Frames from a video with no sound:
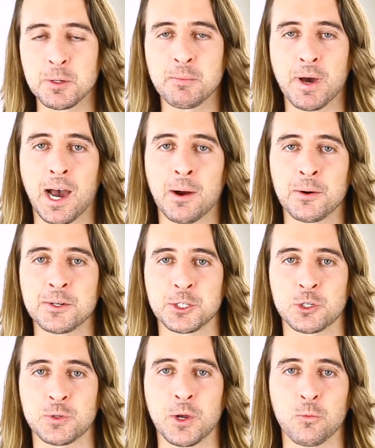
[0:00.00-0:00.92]
the power to
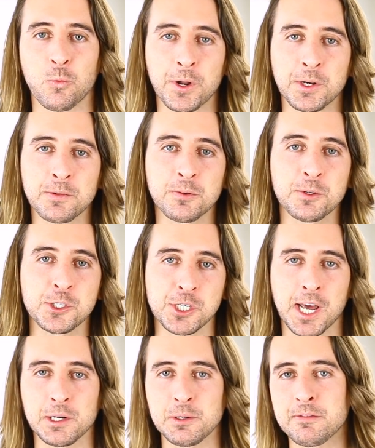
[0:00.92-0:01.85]
create wonderful
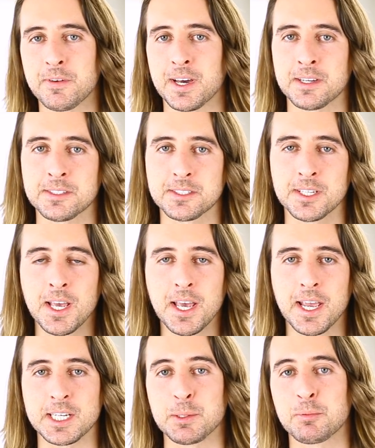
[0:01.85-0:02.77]
shadow effects
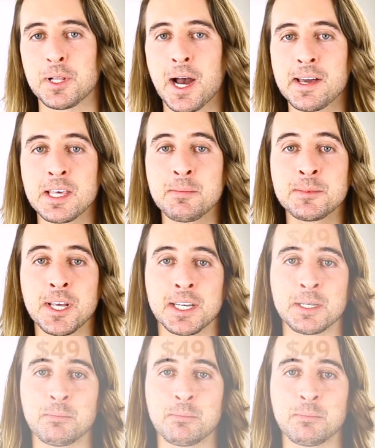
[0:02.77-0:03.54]
and apply them to any